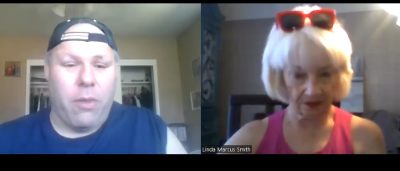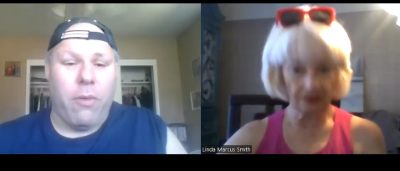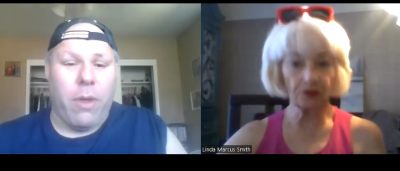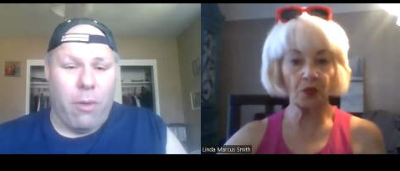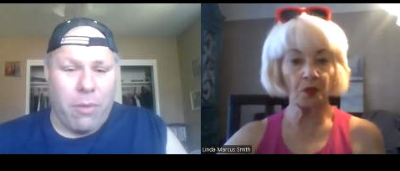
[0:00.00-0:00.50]

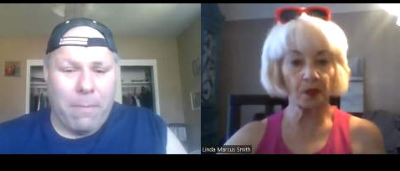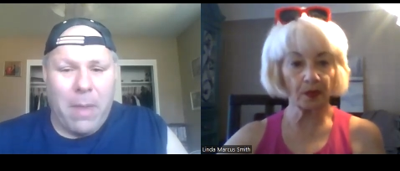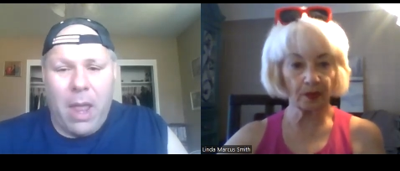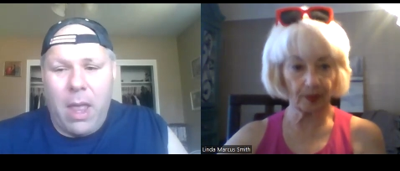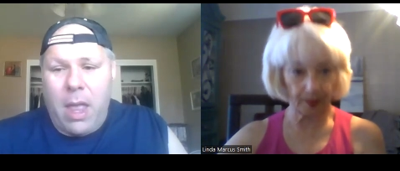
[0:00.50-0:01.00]
Speaker 1: two years
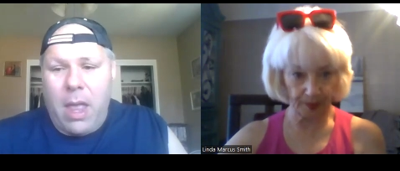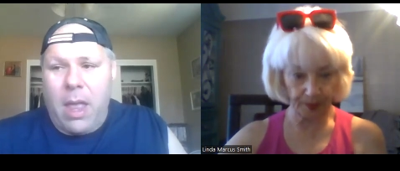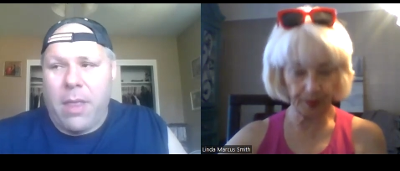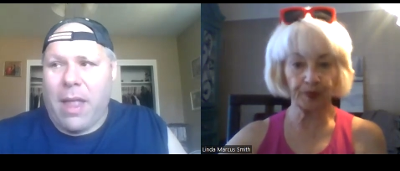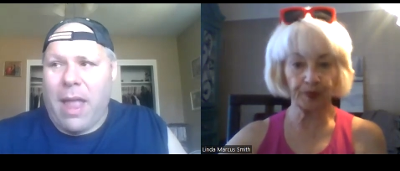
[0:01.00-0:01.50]

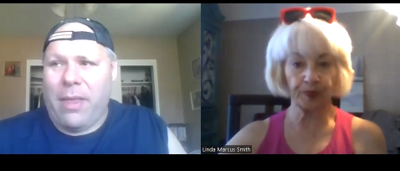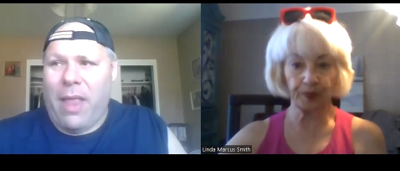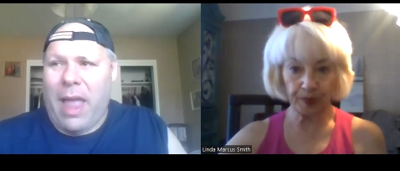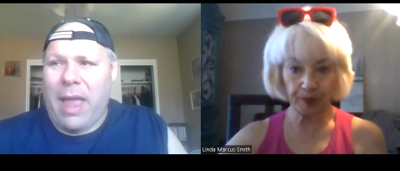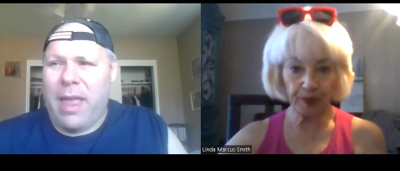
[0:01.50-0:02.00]
that I'd
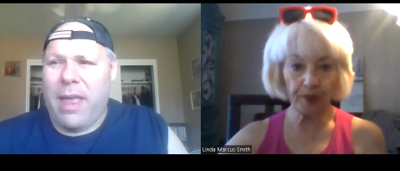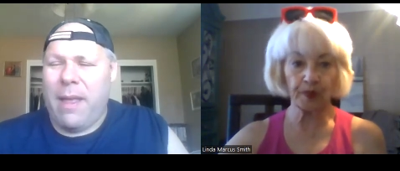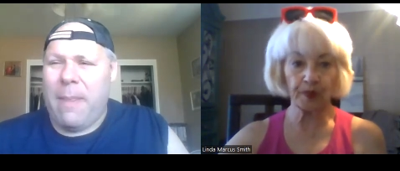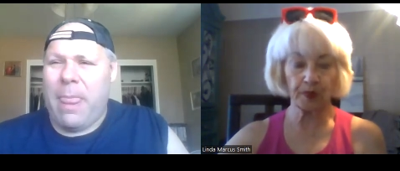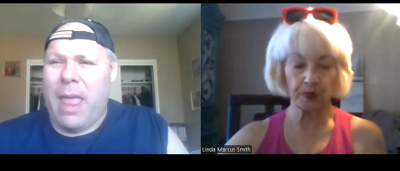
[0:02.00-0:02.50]
like,
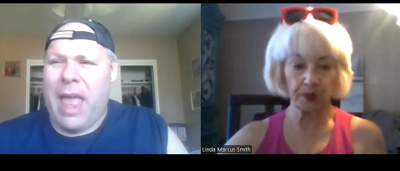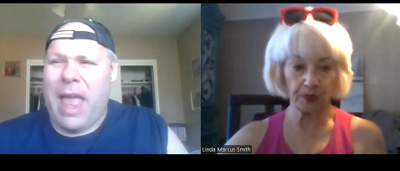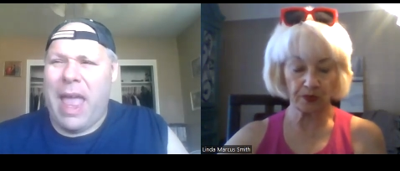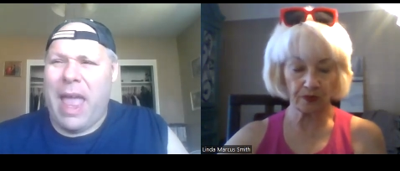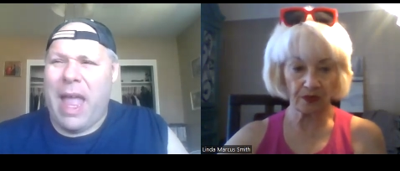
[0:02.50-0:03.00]

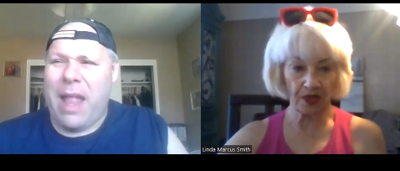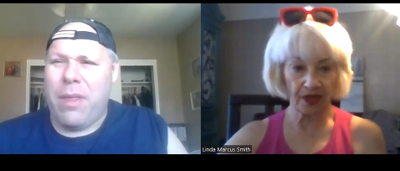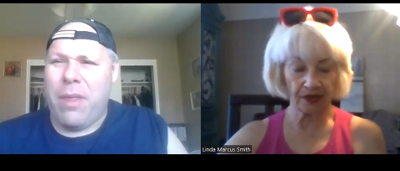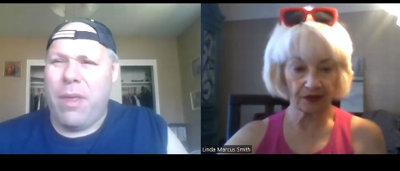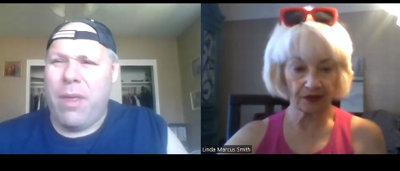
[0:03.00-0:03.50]

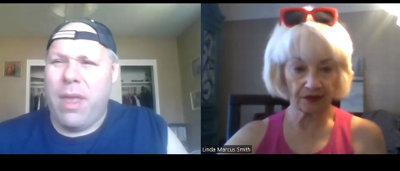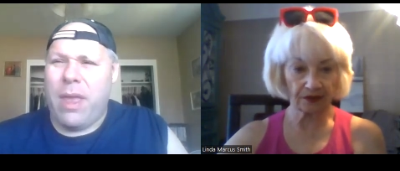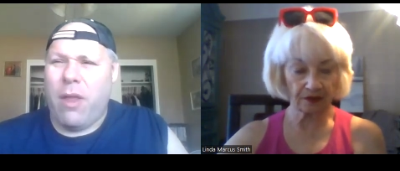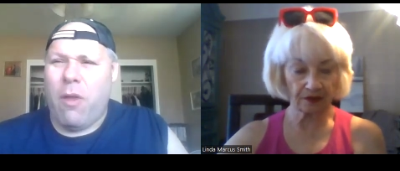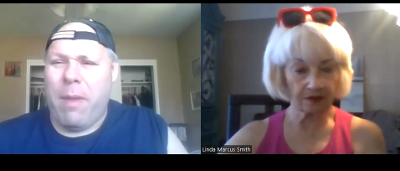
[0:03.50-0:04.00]
and
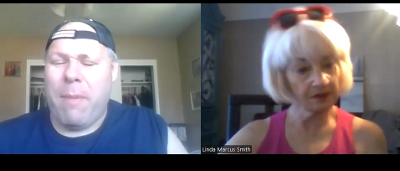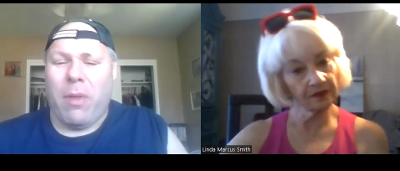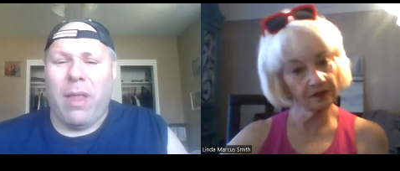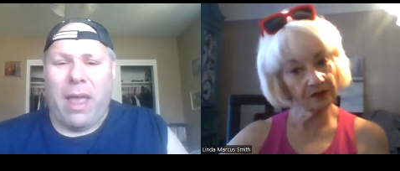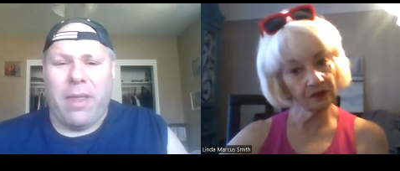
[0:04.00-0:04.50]
you know
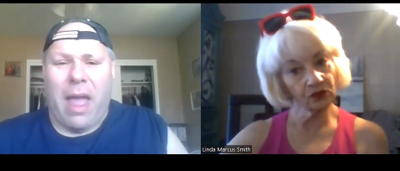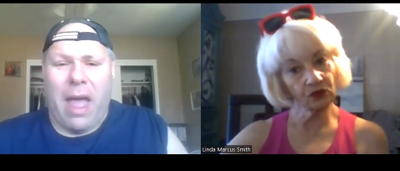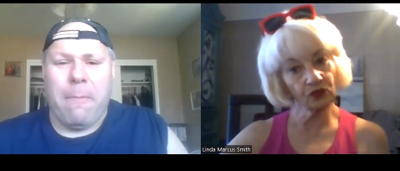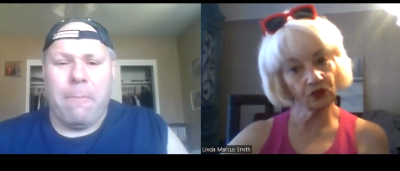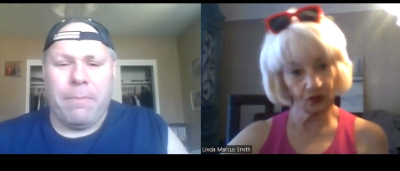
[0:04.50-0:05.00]
people like
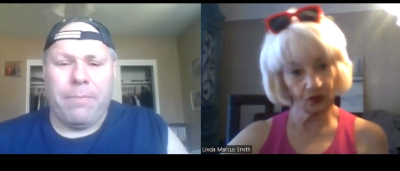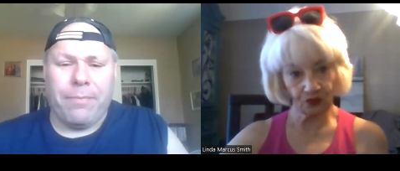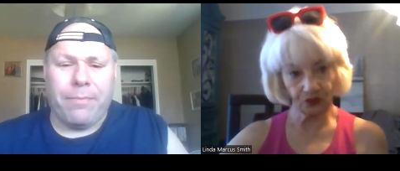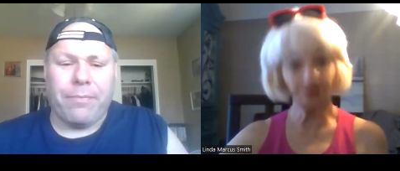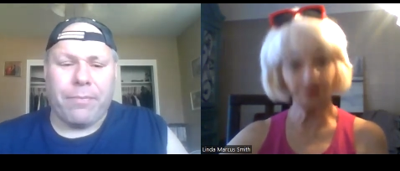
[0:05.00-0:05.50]
that.
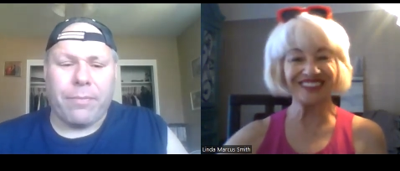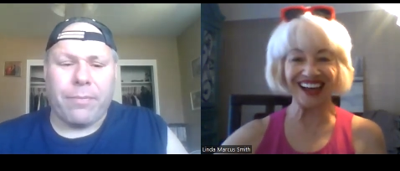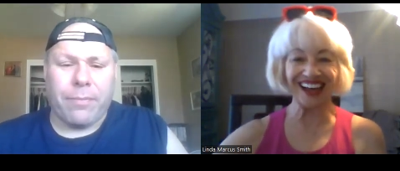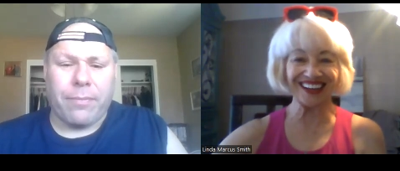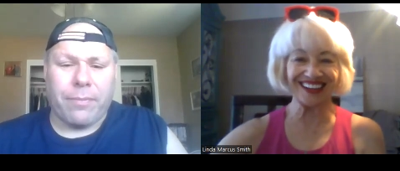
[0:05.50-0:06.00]

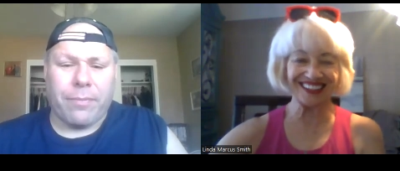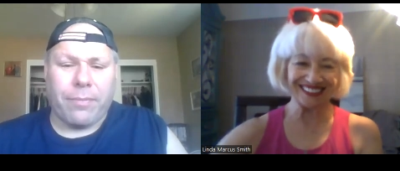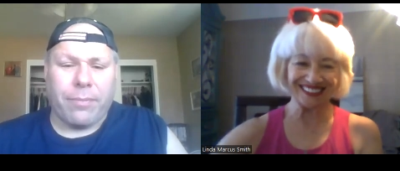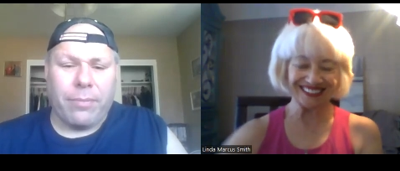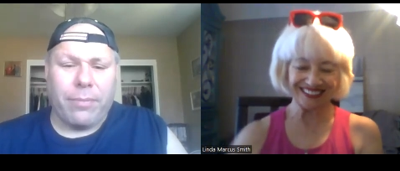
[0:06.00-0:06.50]
Got
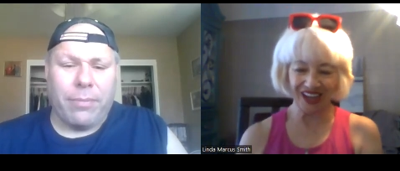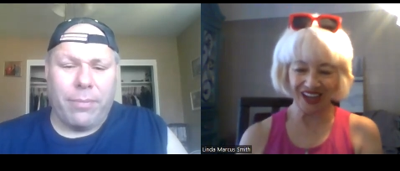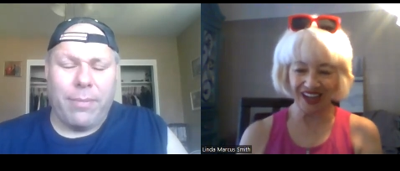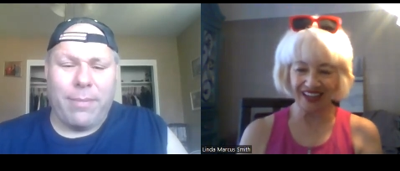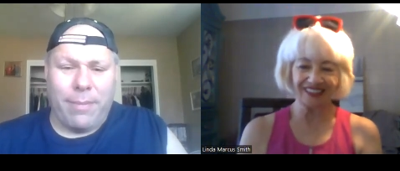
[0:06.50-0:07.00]
Speaker 2: it,
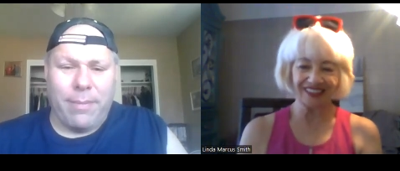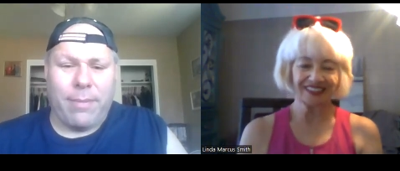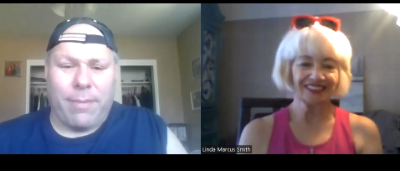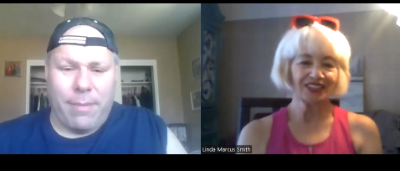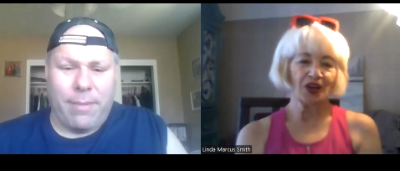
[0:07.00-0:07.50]
got it.
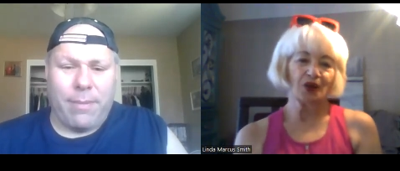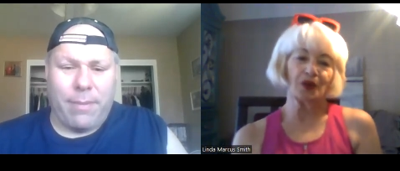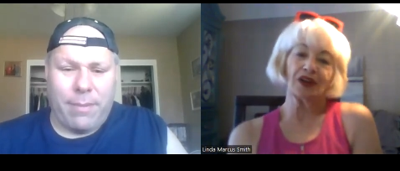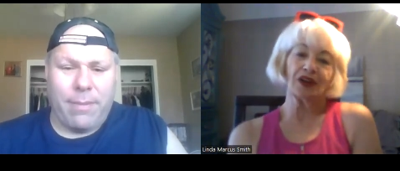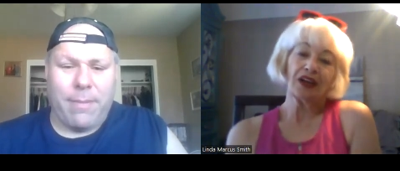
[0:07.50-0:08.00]

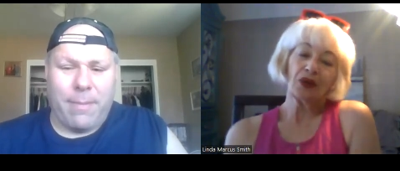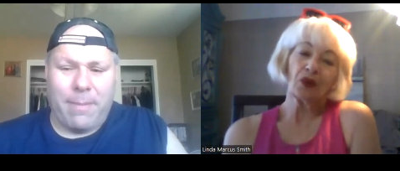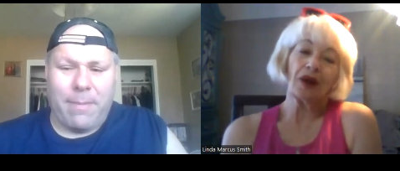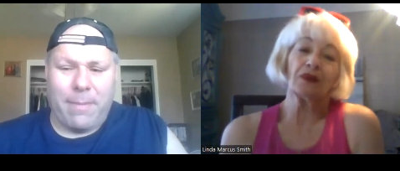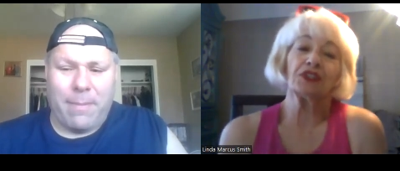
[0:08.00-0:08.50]
Well,
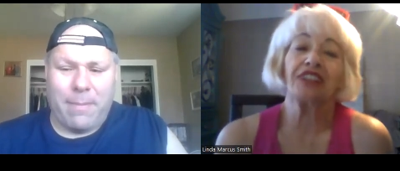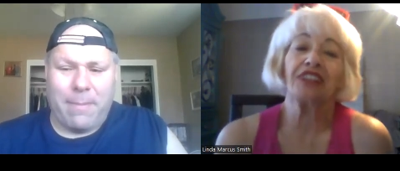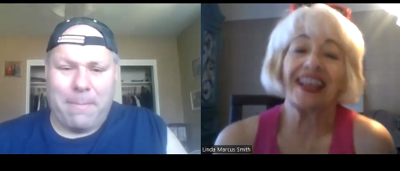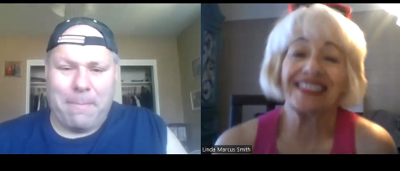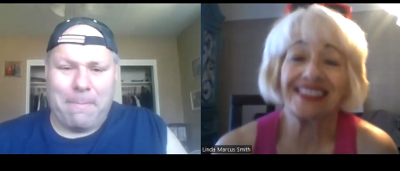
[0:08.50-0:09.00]
what would you
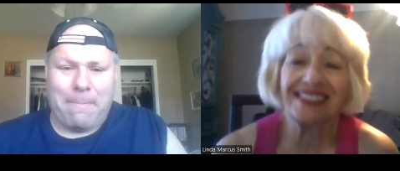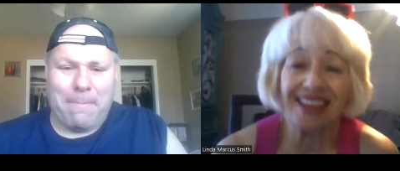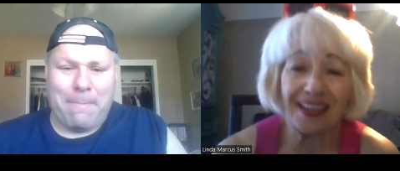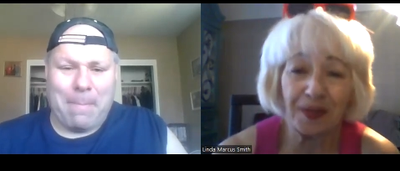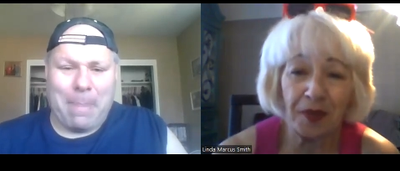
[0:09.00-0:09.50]
like to
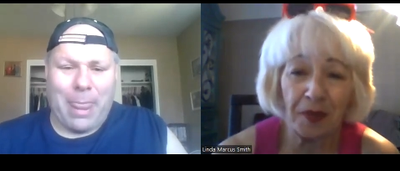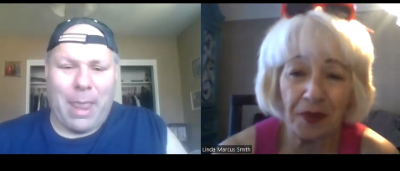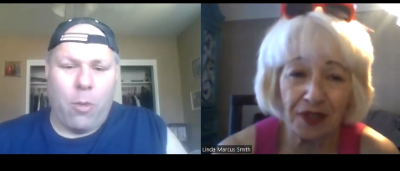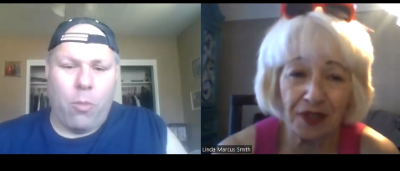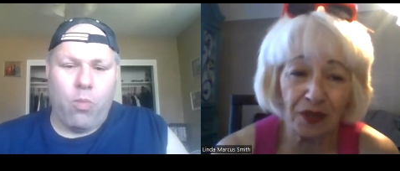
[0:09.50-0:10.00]
say to
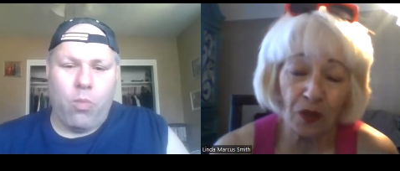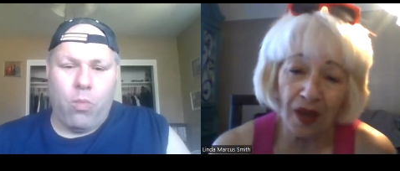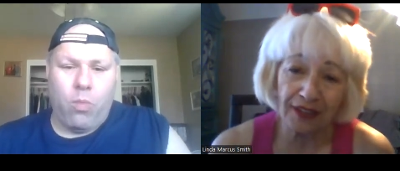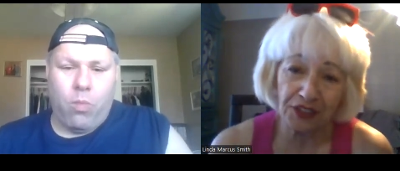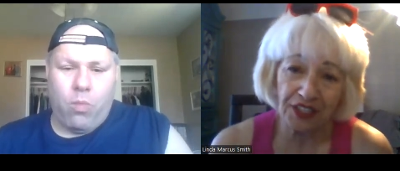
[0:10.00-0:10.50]
people that are
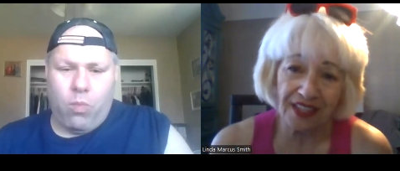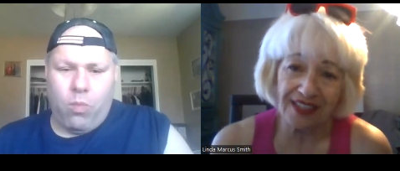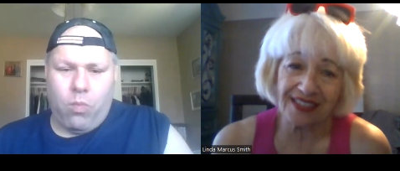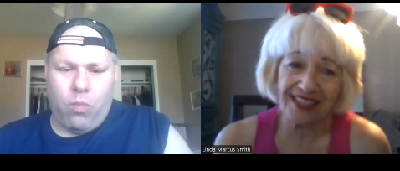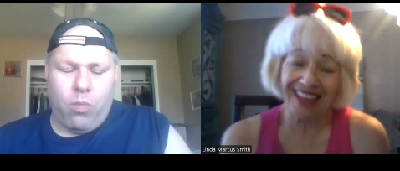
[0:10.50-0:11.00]
watching
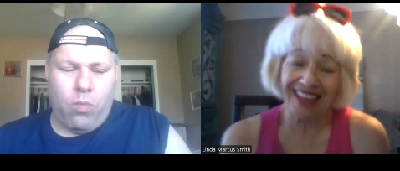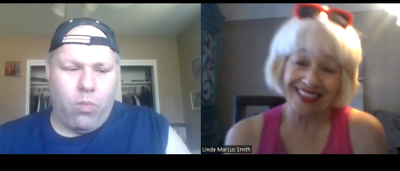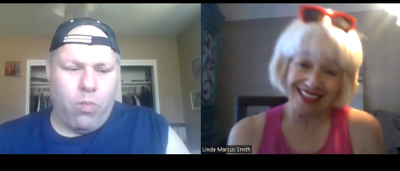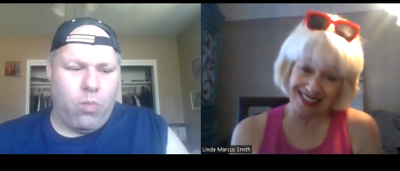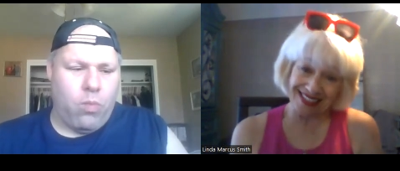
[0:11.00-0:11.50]
this at
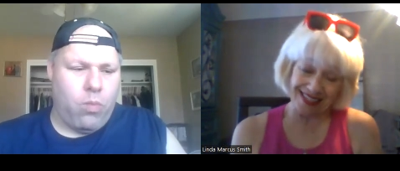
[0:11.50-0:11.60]
this